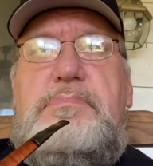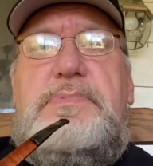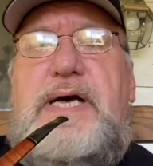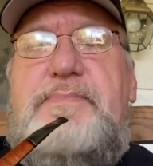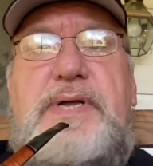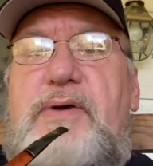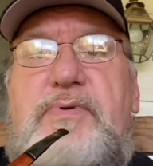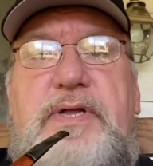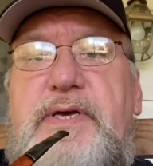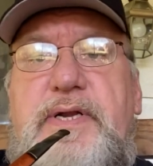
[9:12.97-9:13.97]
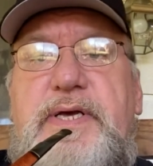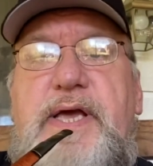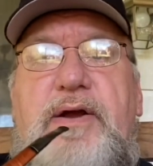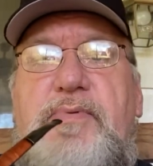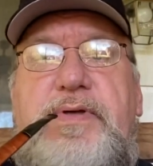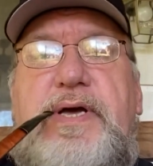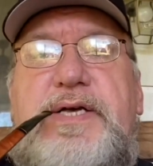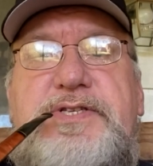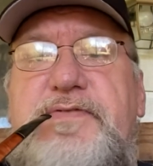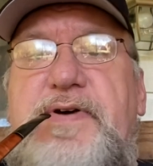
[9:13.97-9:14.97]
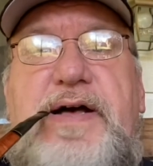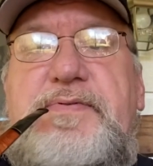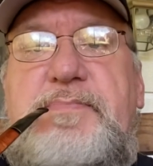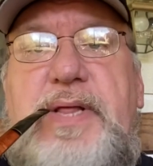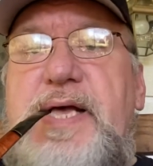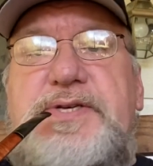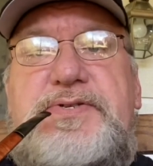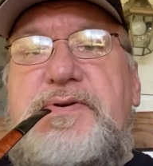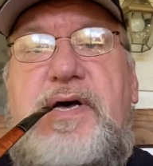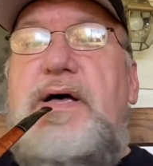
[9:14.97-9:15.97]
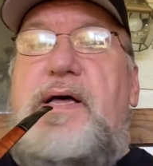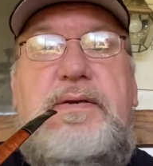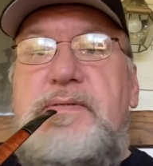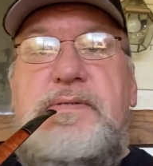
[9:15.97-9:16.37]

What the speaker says: I'm not really going to care whether I survive the blast or not.